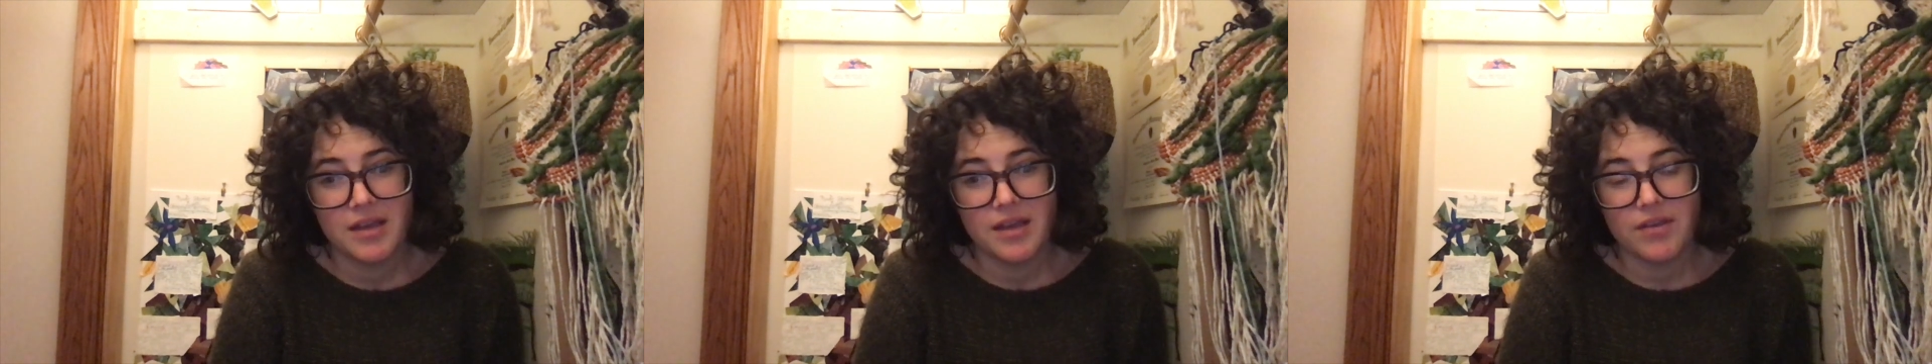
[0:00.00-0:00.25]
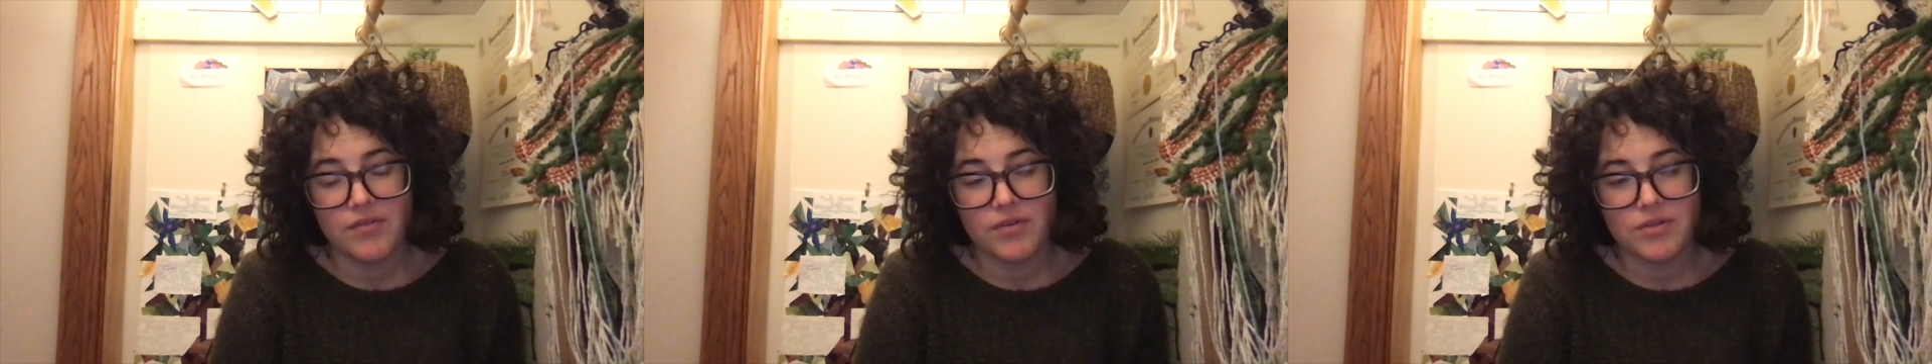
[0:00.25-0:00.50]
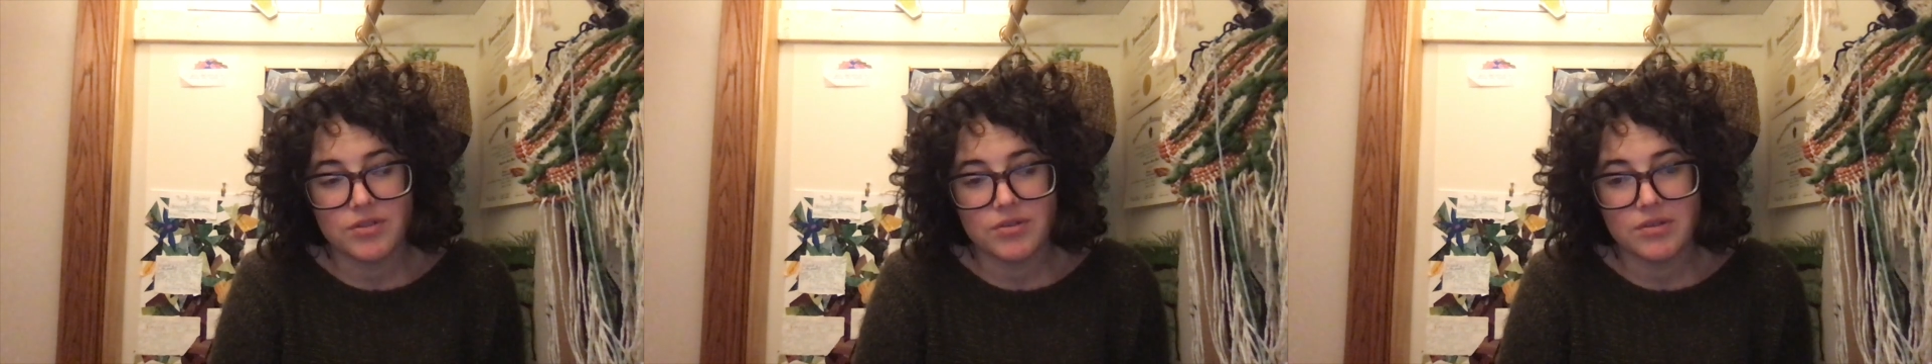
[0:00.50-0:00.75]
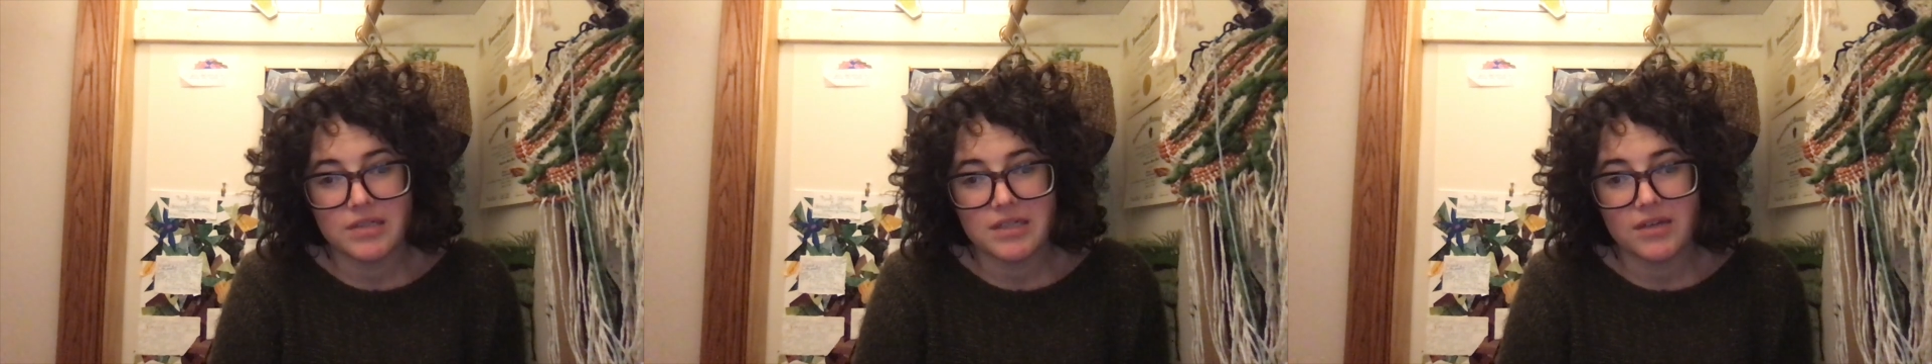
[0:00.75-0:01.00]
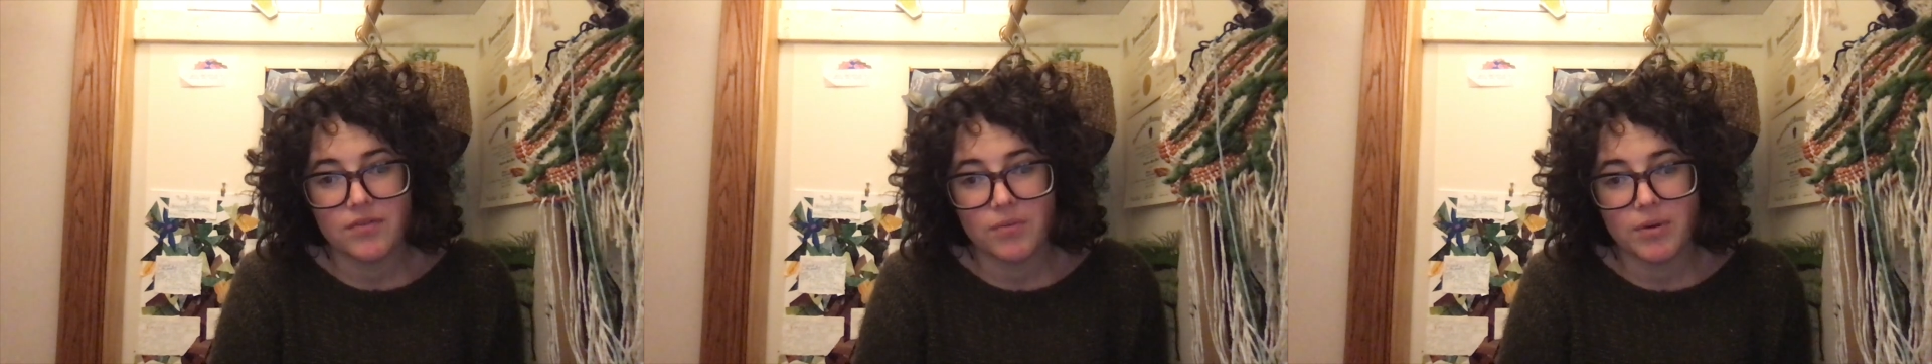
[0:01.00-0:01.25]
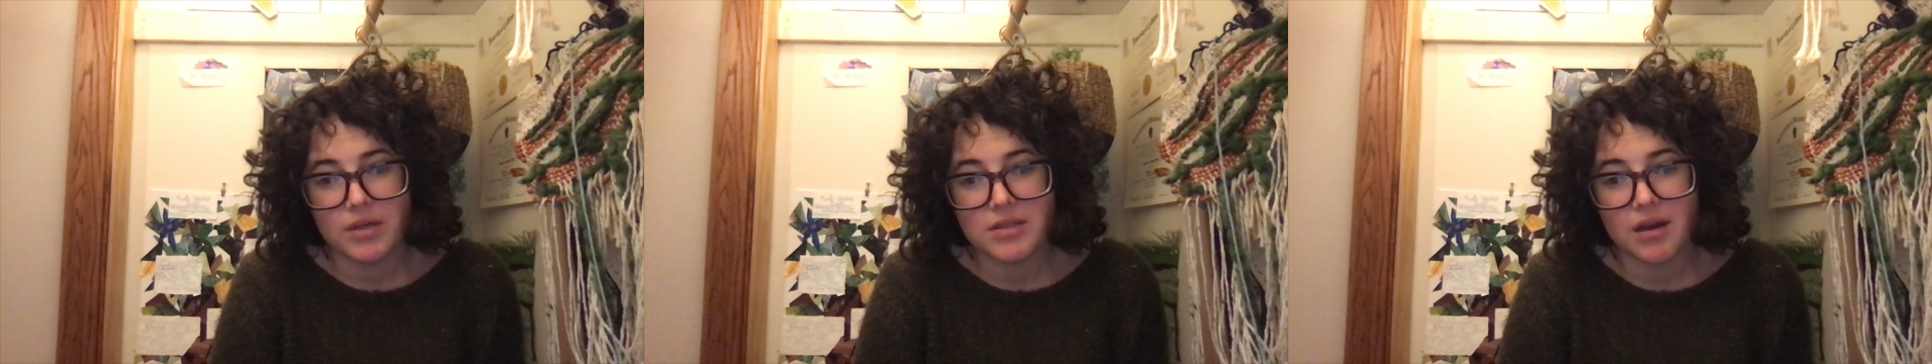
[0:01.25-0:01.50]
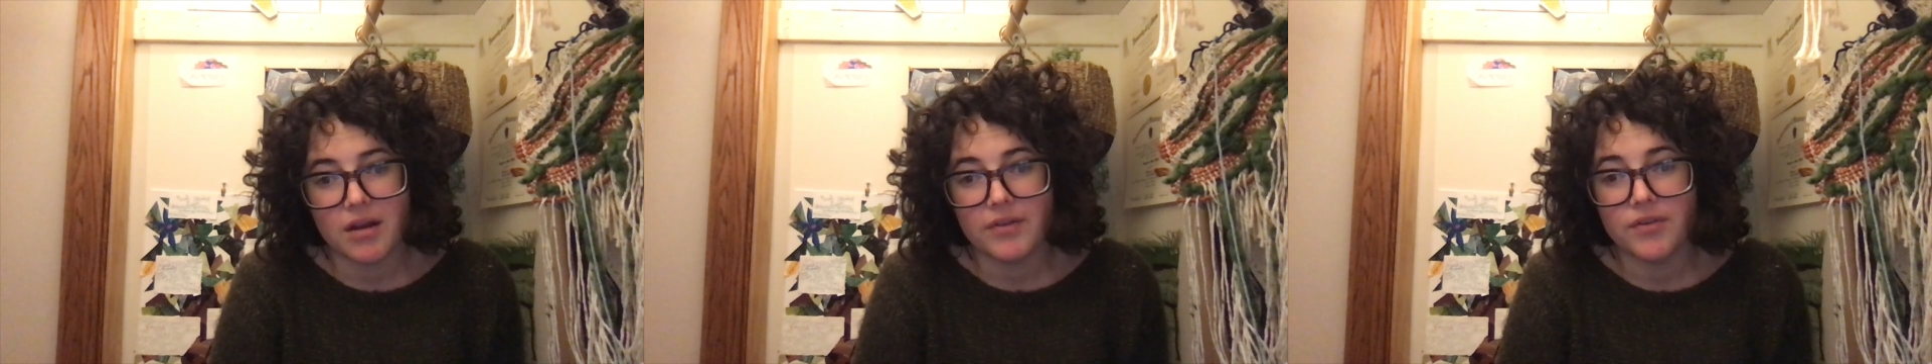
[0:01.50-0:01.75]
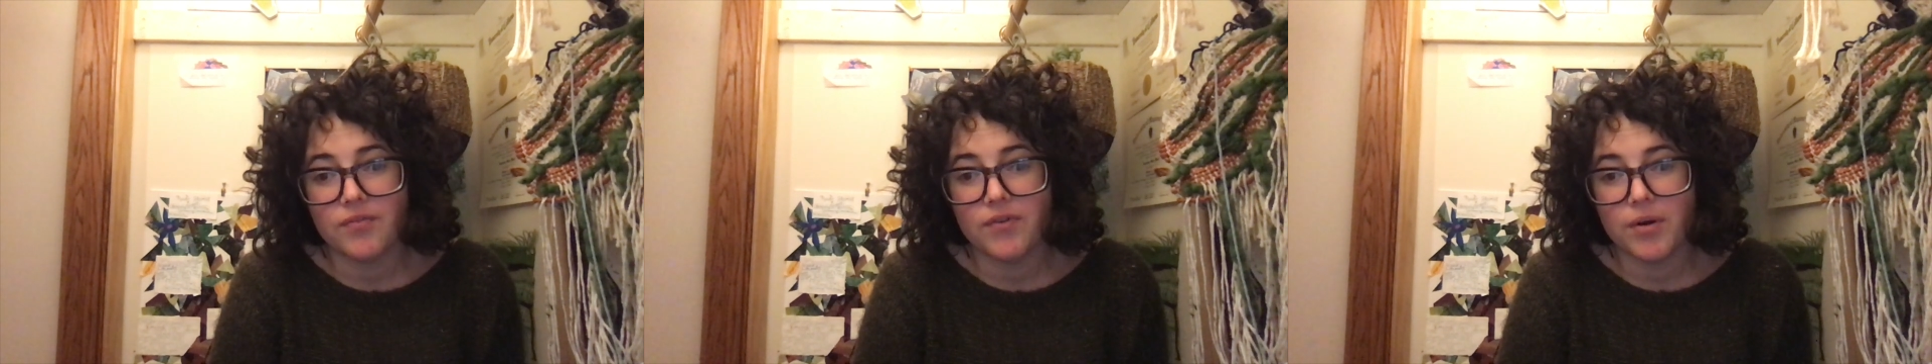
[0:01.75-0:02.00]
if your student didn't even want to talk on
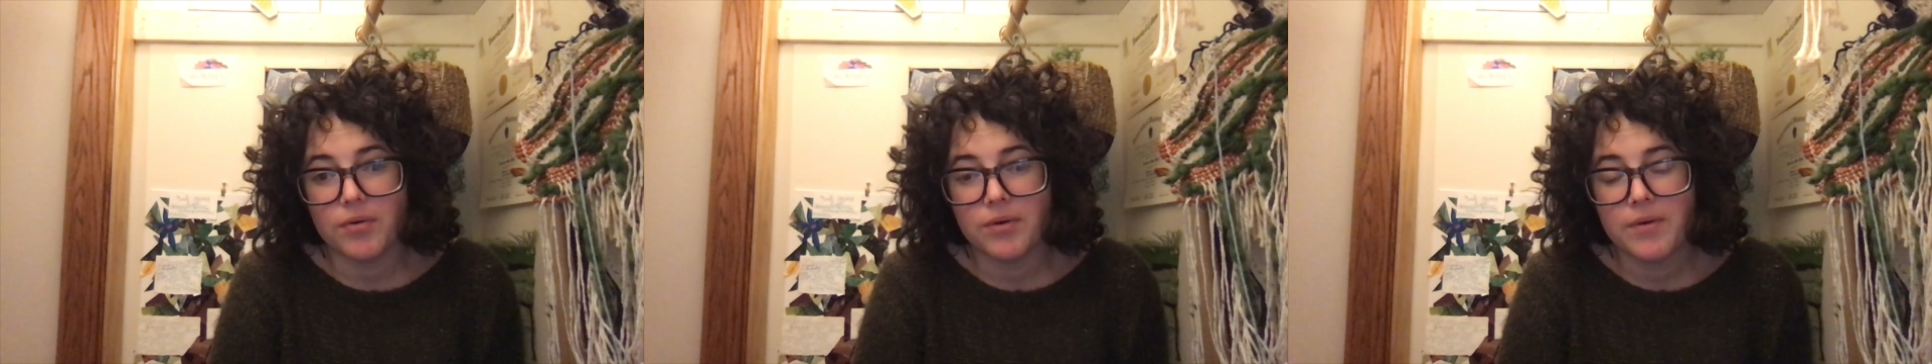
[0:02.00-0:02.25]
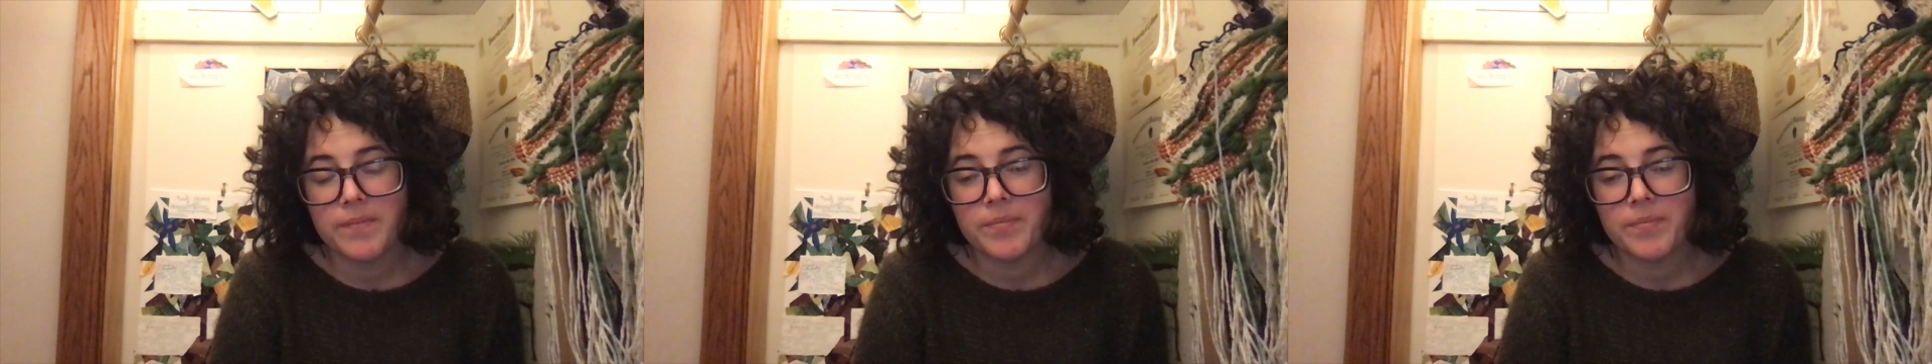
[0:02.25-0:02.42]
the phone,